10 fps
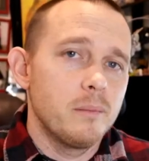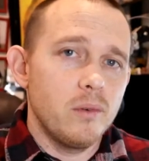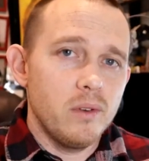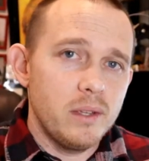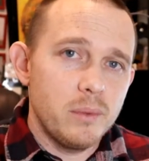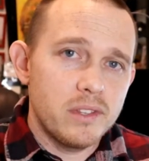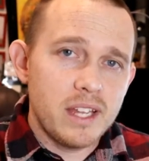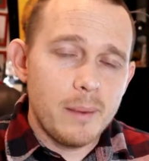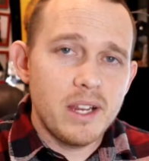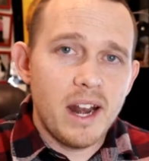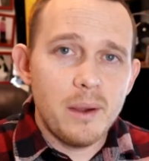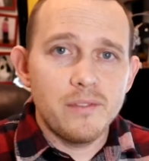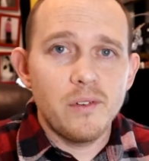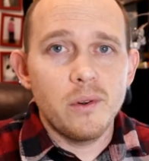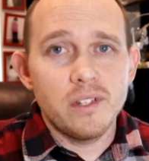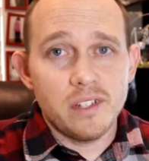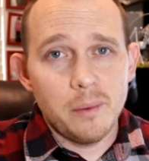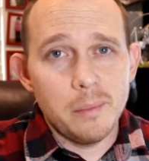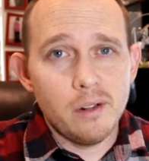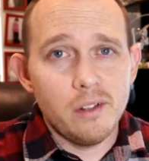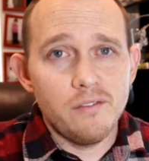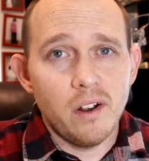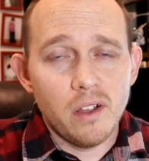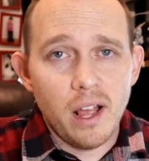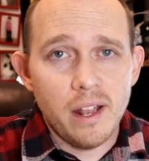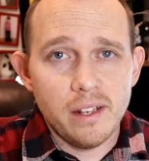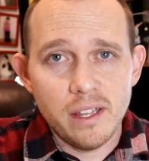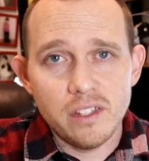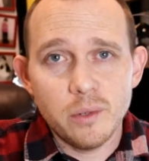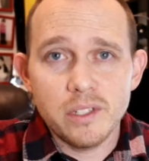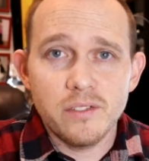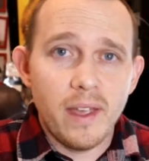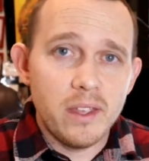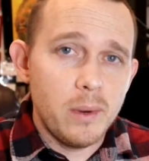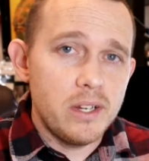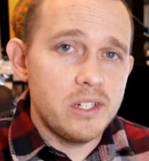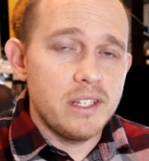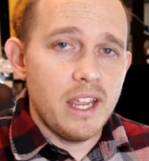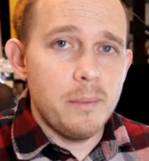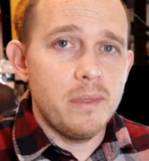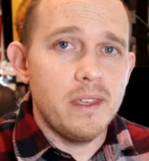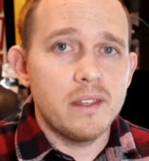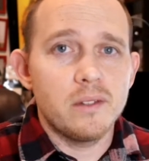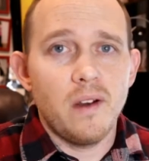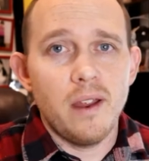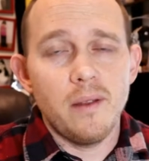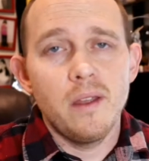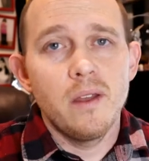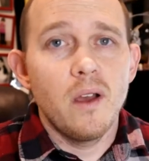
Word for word: But really with Snapchat, I would focus on middle of funnel content. So it's evaluation type things, right?